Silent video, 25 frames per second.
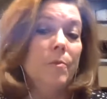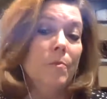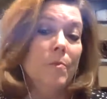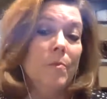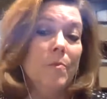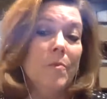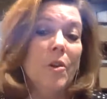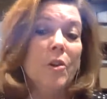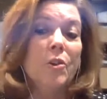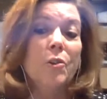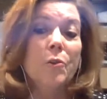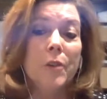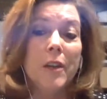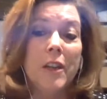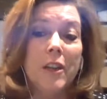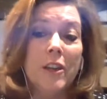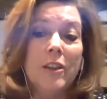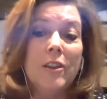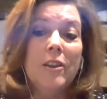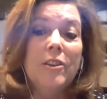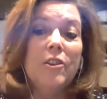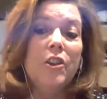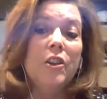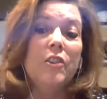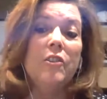
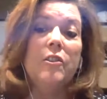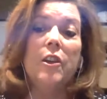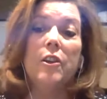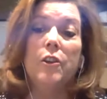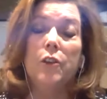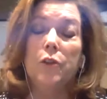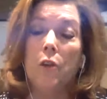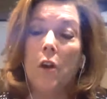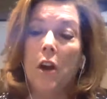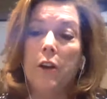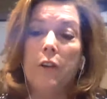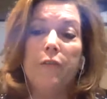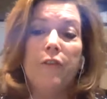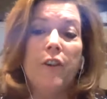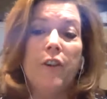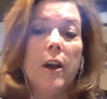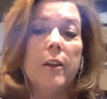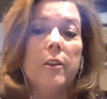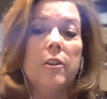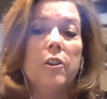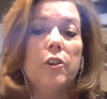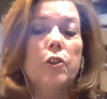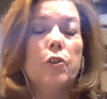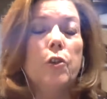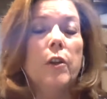agreed. She said, try to find
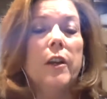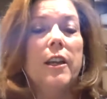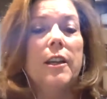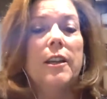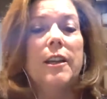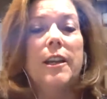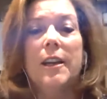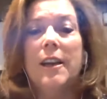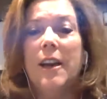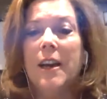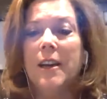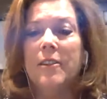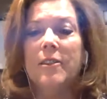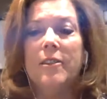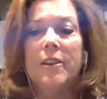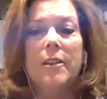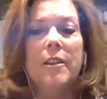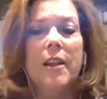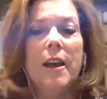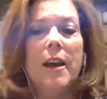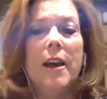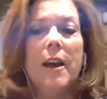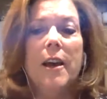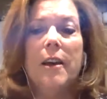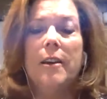the training. I did
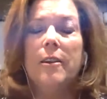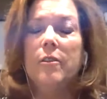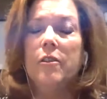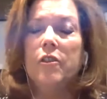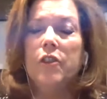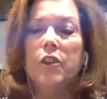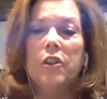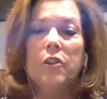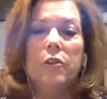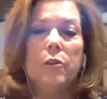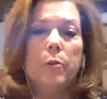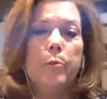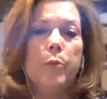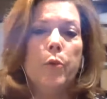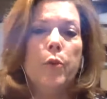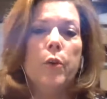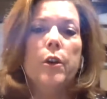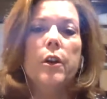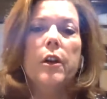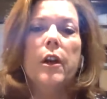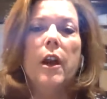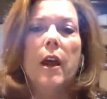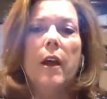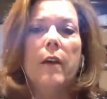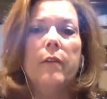that. She
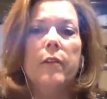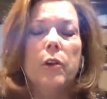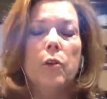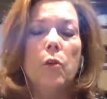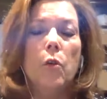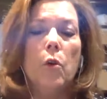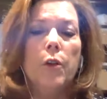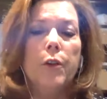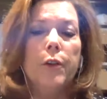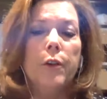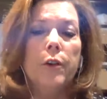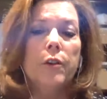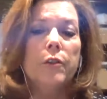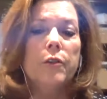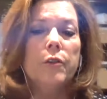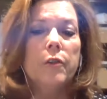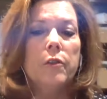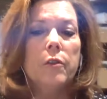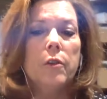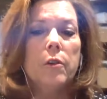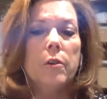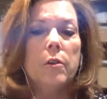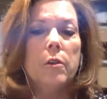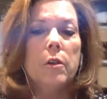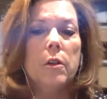supported having all the nurses
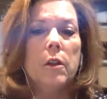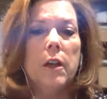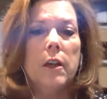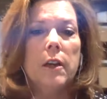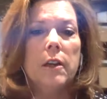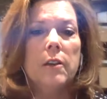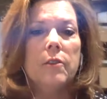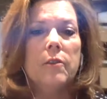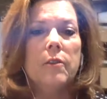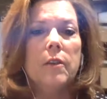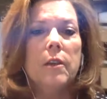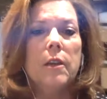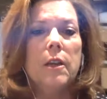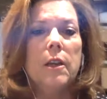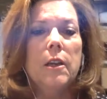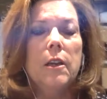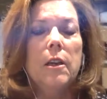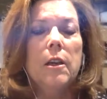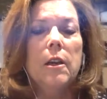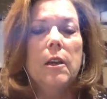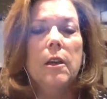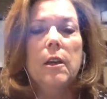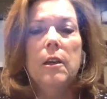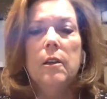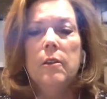go to Atlantic City,
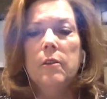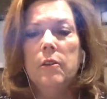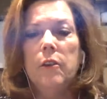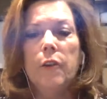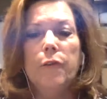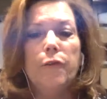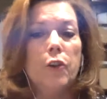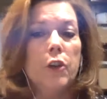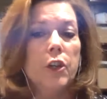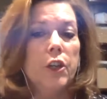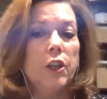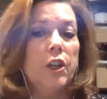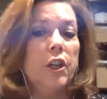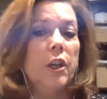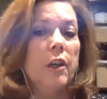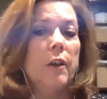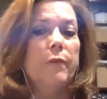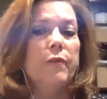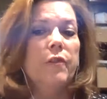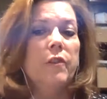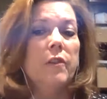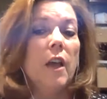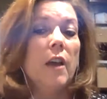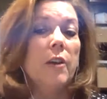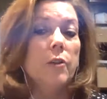different
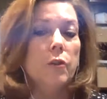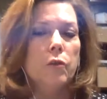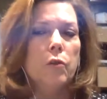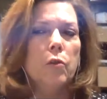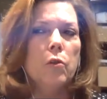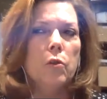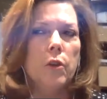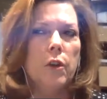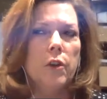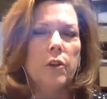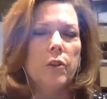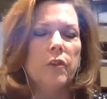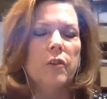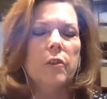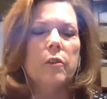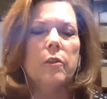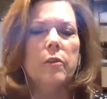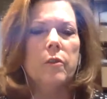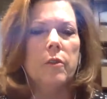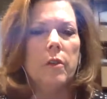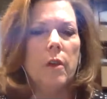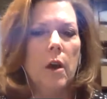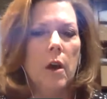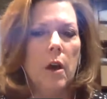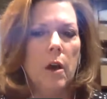shifts, high school
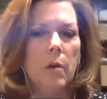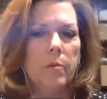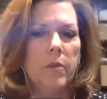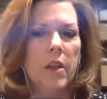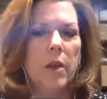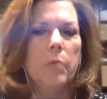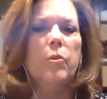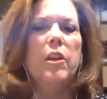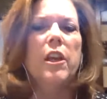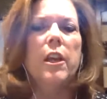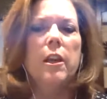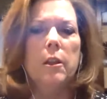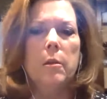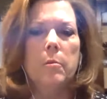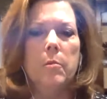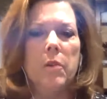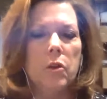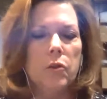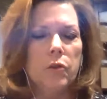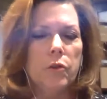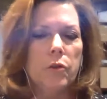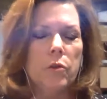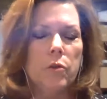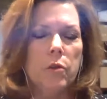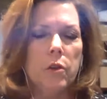nurses. Then we had the
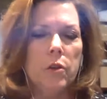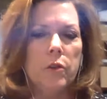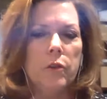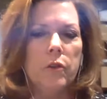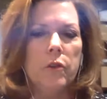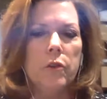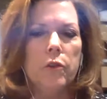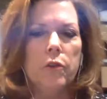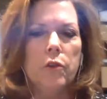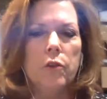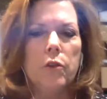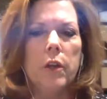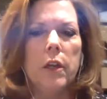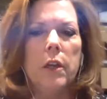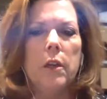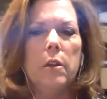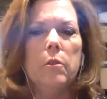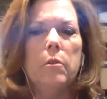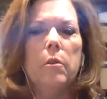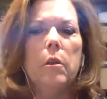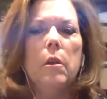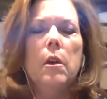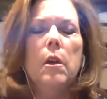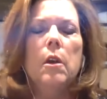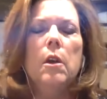middle school nurses trained.
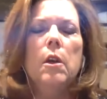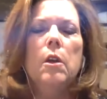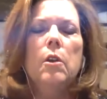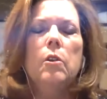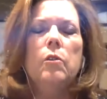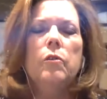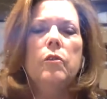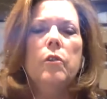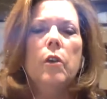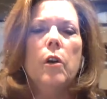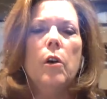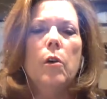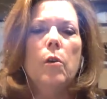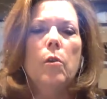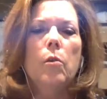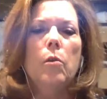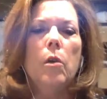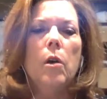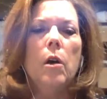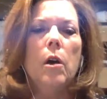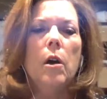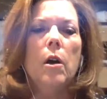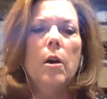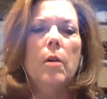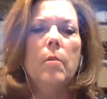So,
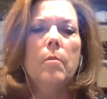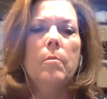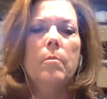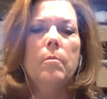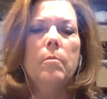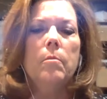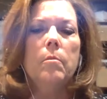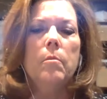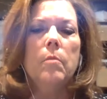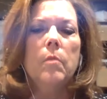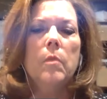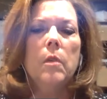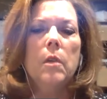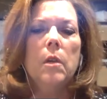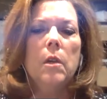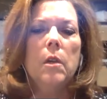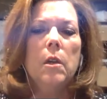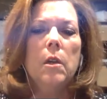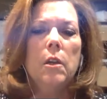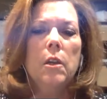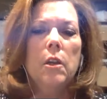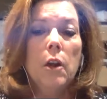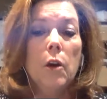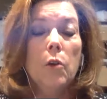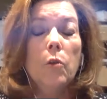
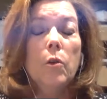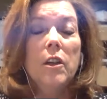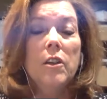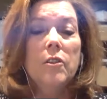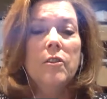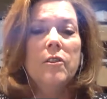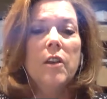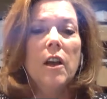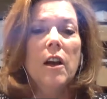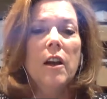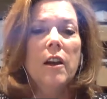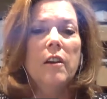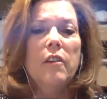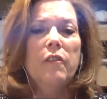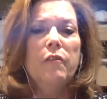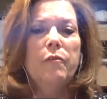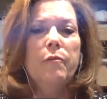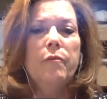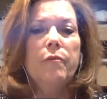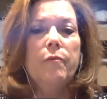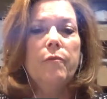it's kind of